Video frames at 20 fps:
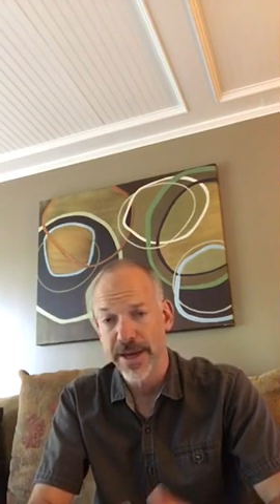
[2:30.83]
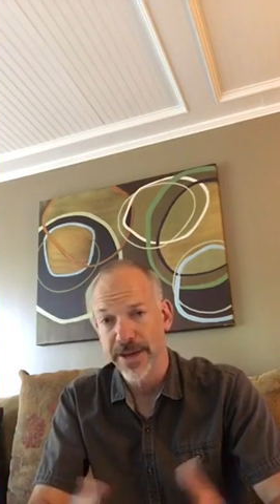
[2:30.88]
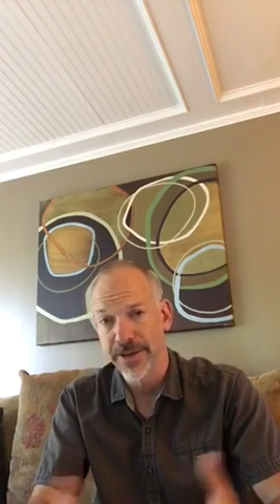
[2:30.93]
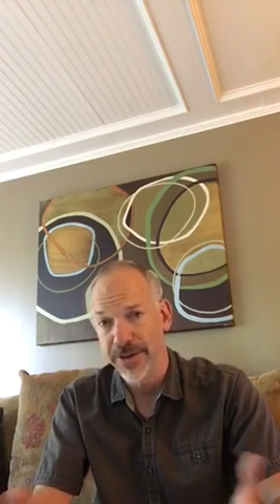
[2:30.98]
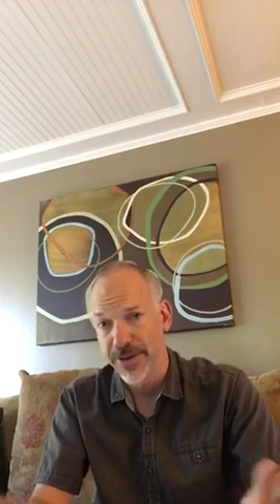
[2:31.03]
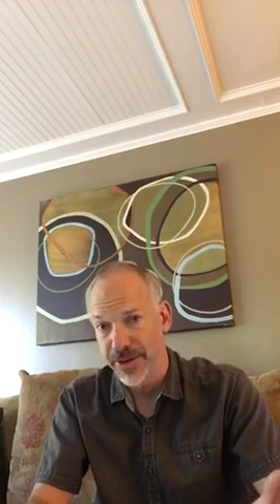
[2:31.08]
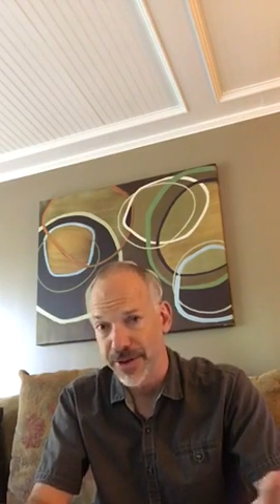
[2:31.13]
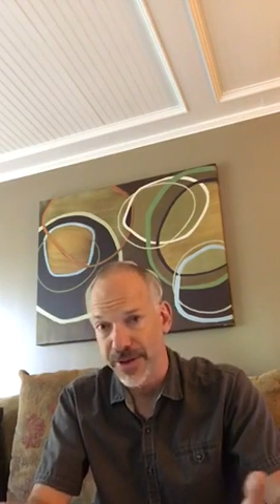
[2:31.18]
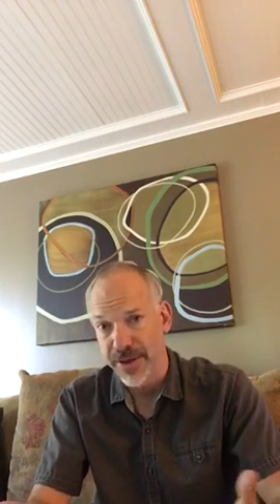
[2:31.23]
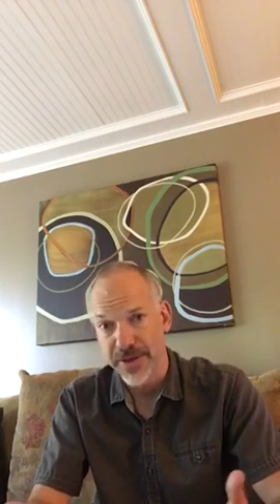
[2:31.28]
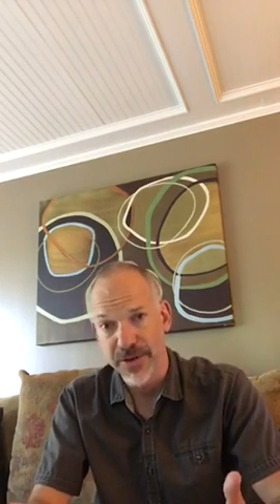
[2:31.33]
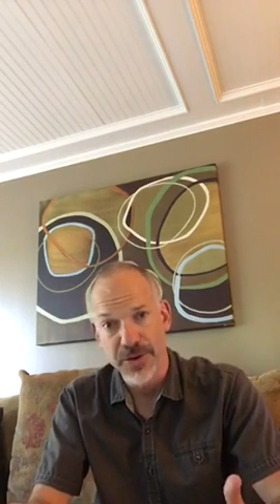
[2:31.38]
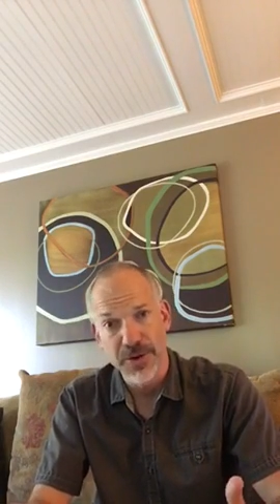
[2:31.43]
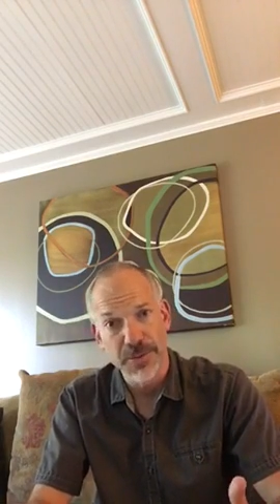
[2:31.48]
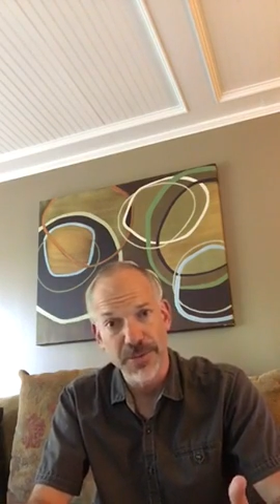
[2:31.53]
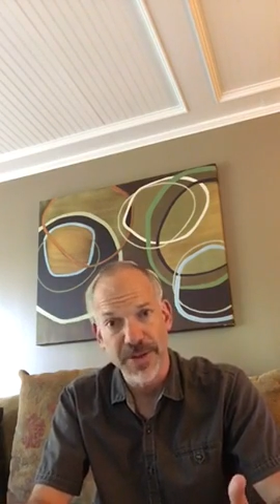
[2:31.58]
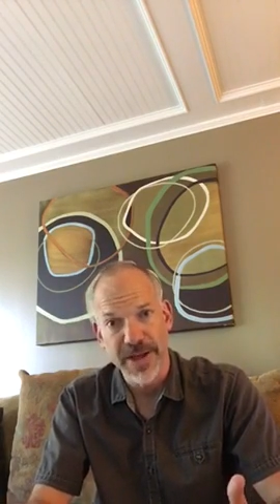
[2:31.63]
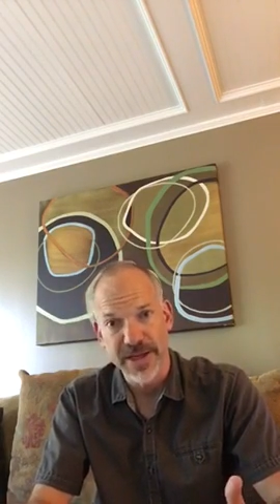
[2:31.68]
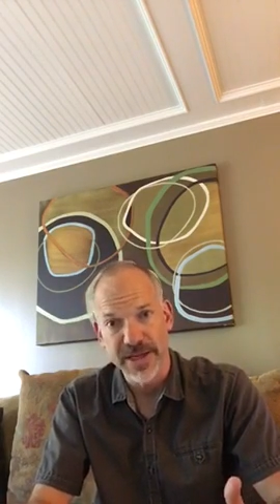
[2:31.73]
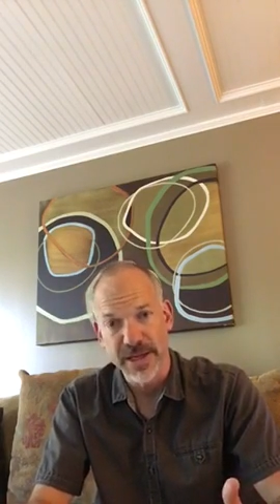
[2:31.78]
You can think of the
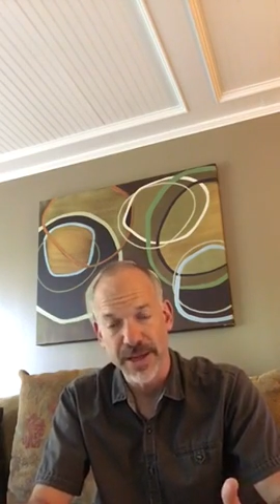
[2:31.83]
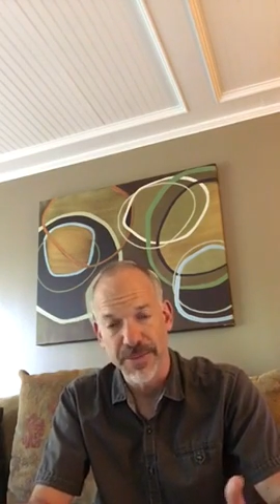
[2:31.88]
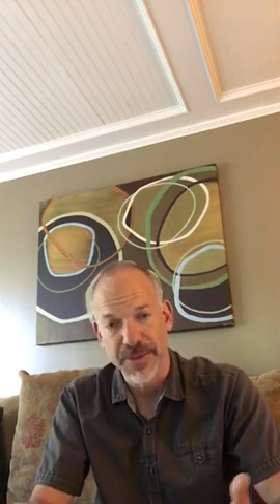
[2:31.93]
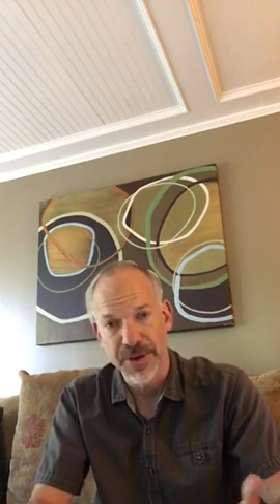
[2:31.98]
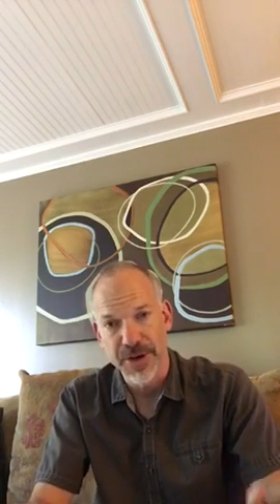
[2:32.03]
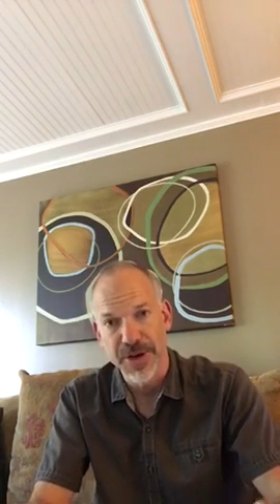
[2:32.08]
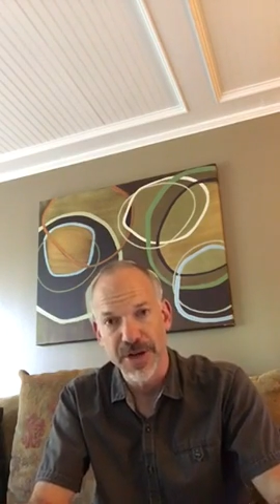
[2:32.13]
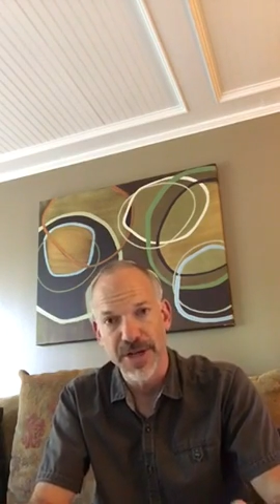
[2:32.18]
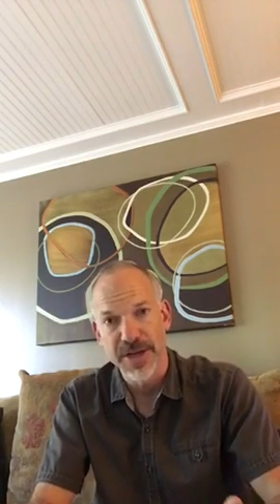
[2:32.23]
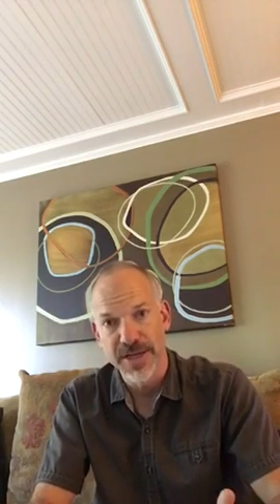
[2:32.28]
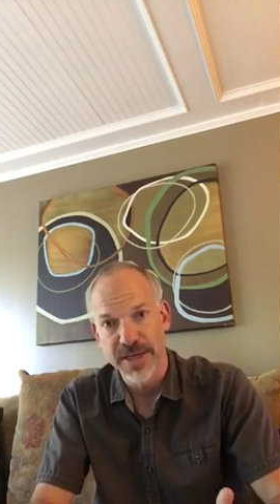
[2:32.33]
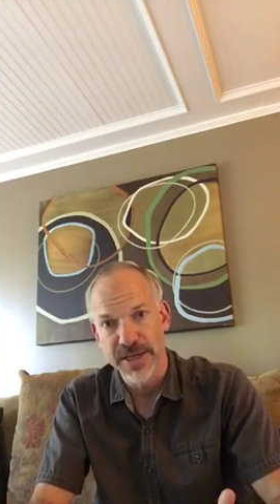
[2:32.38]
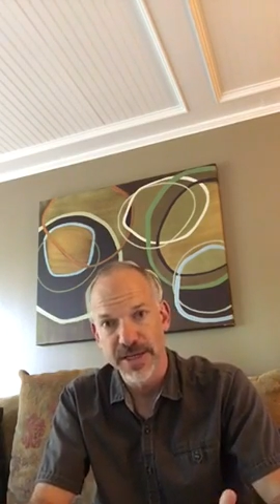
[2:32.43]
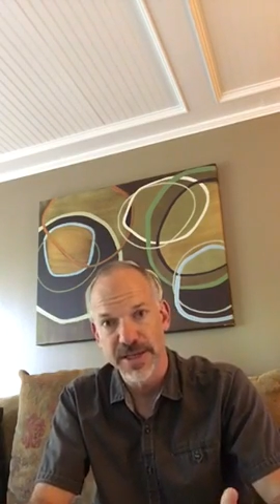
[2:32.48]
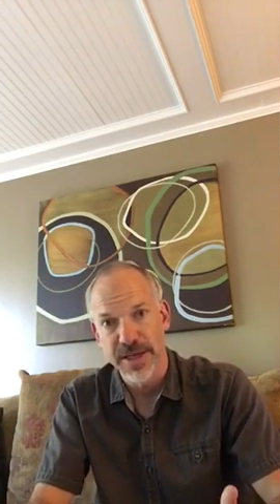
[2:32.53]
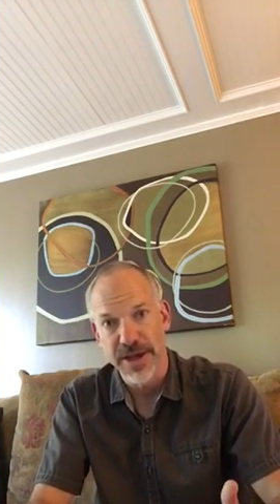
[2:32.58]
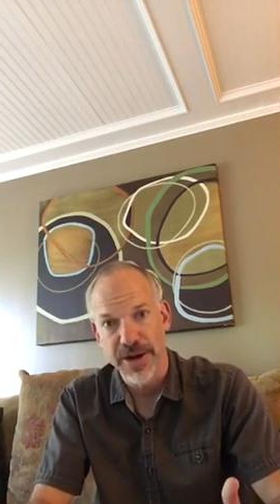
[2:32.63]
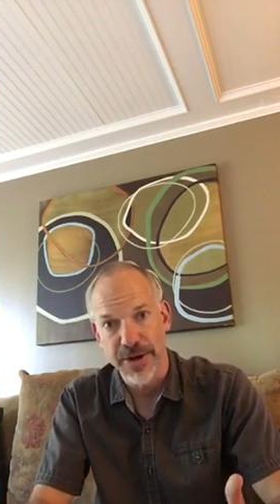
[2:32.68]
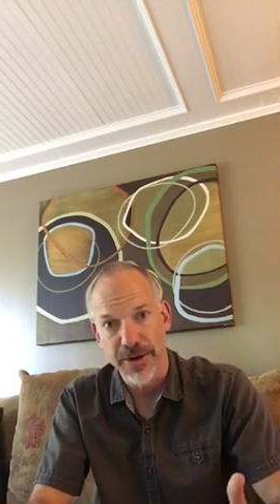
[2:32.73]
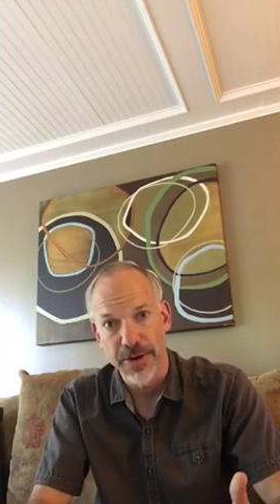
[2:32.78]
duplex communities
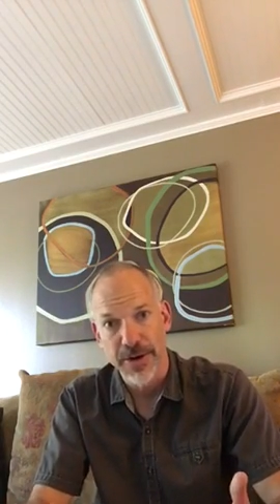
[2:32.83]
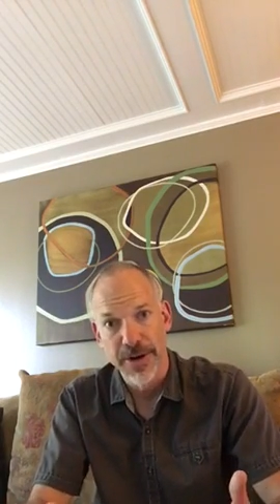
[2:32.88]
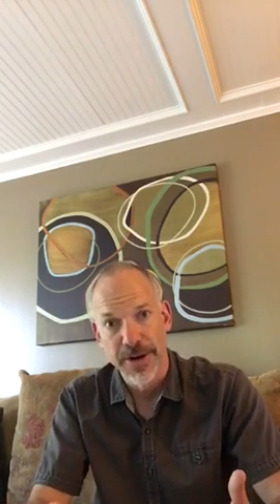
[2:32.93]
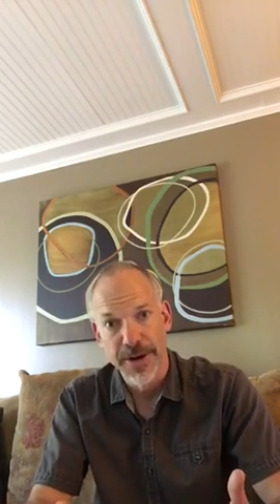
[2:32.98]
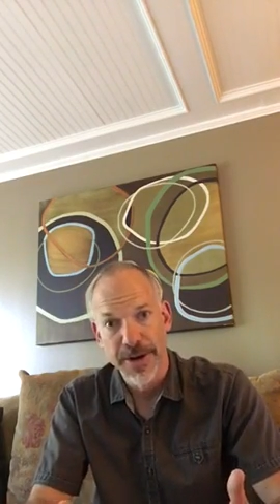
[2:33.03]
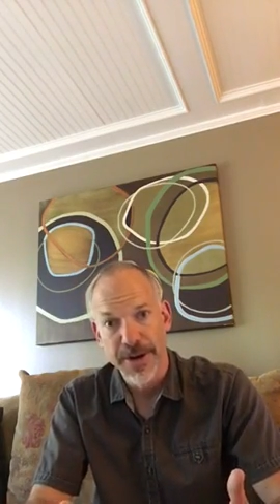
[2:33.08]
that are